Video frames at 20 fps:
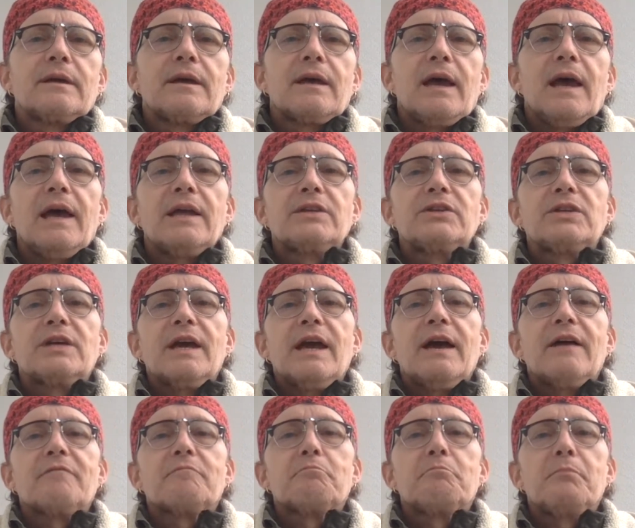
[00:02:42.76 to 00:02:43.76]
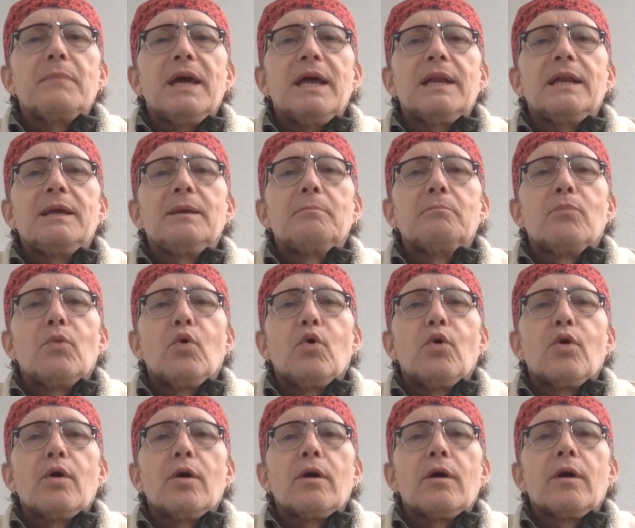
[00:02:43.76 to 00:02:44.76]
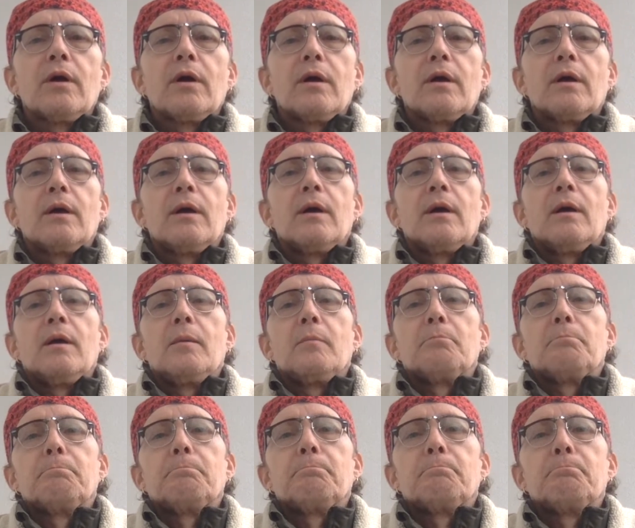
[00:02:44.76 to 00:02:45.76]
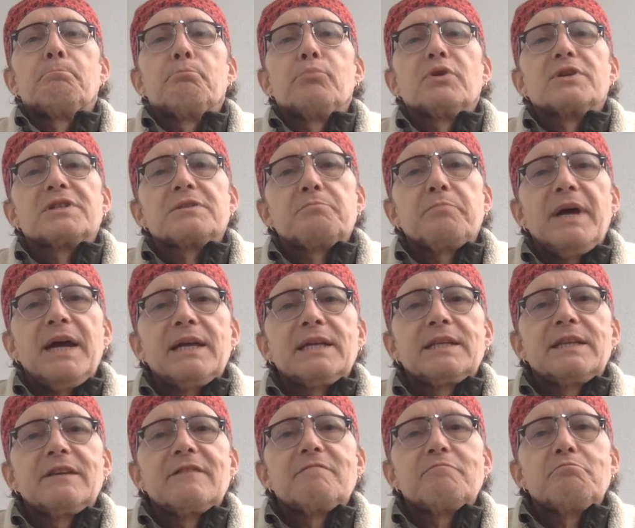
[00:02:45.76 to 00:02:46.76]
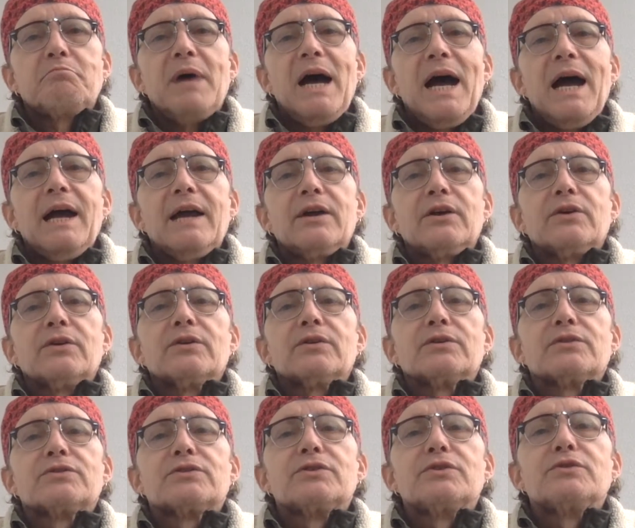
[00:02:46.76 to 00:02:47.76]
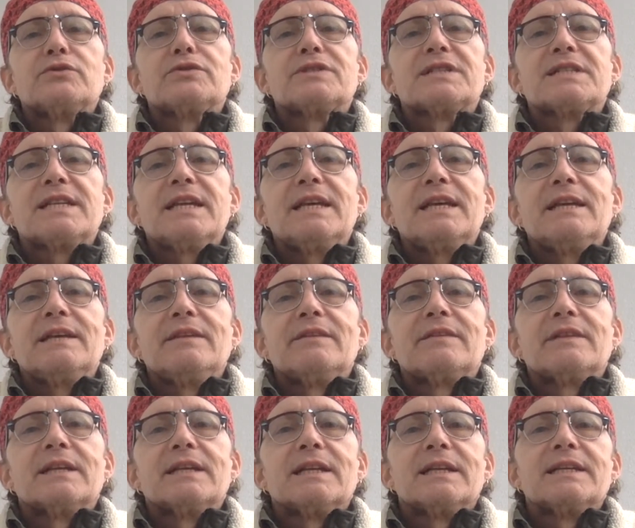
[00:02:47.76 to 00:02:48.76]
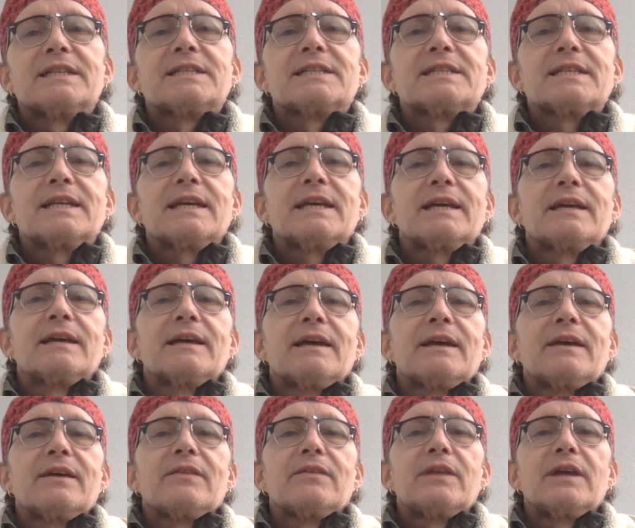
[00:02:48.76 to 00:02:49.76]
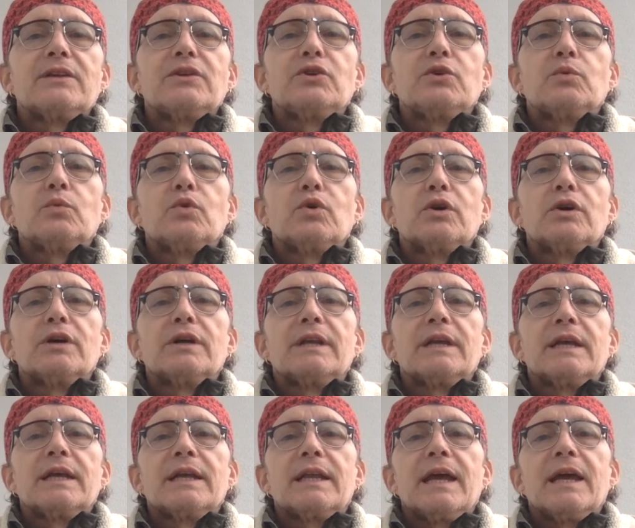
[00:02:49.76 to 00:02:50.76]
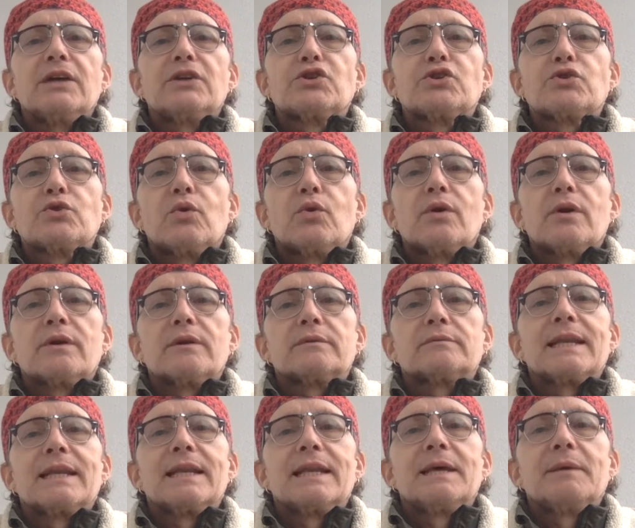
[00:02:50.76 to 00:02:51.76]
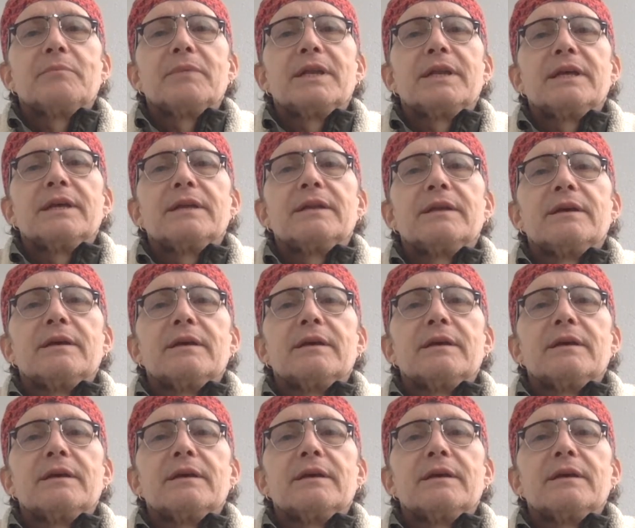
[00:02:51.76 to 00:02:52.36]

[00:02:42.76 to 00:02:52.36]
and you have many more prospective buyers who see the listing than you would in a short, limited,